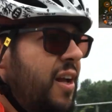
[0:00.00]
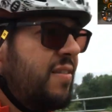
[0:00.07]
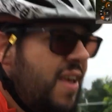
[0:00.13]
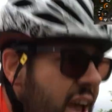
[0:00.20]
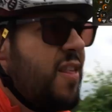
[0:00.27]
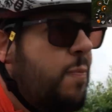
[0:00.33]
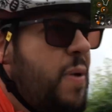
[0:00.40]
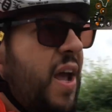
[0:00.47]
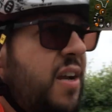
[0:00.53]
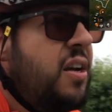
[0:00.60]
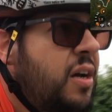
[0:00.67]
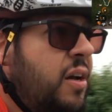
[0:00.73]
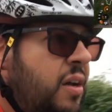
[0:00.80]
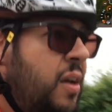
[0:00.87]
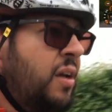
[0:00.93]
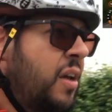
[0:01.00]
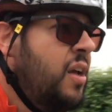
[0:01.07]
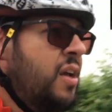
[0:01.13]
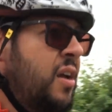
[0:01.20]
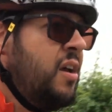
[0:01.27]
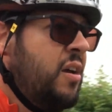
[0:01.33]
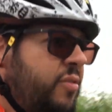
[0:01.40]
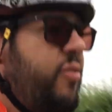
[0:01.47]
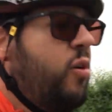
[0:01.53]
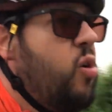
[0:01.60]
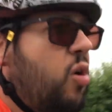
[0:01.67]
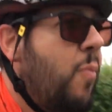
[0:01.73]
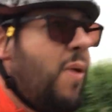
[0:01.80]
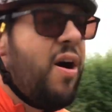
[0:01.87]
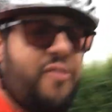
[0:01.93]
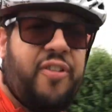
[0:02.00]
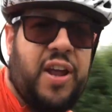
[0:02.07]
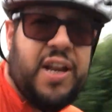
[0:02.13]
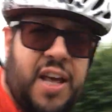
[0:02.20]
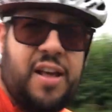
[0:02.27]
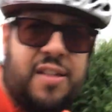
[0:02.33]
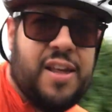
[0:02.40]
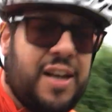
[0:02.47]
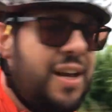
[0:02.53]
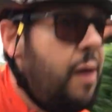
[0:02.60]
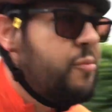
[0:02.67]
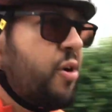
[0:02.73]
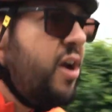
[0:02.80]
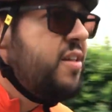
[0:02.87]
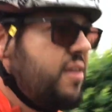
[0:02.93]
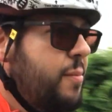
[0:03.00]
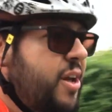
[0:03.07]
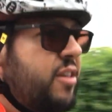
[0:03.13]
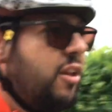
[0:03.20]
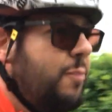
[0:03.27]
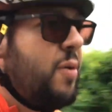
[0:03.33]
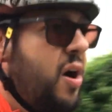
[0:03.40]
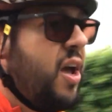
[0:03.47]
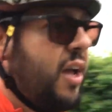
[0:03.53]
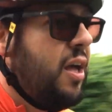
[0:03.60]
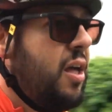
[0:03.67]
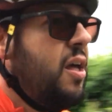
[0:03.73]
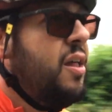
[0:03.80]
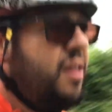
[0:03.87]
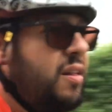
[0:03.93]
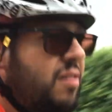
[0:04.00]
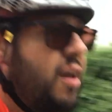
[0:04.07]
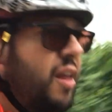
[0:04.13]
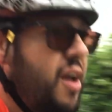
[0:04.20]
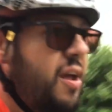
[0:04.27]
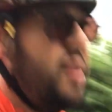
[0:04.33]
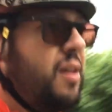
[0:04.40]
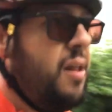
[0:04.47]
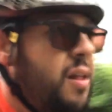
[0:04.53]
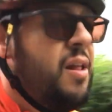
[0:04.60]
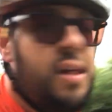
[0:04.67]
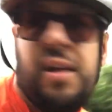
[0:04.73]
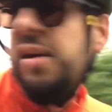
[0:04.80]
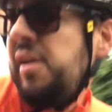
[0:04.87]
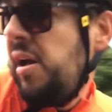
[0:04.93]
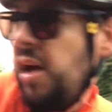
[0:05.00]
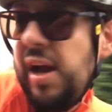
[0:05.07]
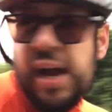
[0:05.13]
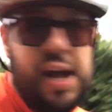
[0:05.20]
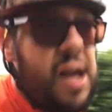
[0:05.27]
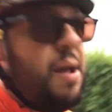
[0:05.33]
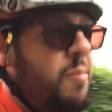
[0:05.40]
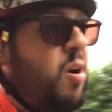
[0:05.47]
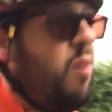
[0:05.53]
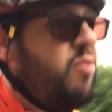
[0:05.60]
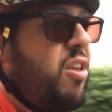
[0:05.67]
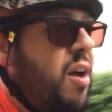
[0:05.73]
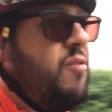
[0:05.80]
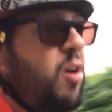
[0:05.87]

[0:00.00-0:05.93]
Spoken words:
test bed for my fitness, any upgrades I make to the bike, things like that. Obviously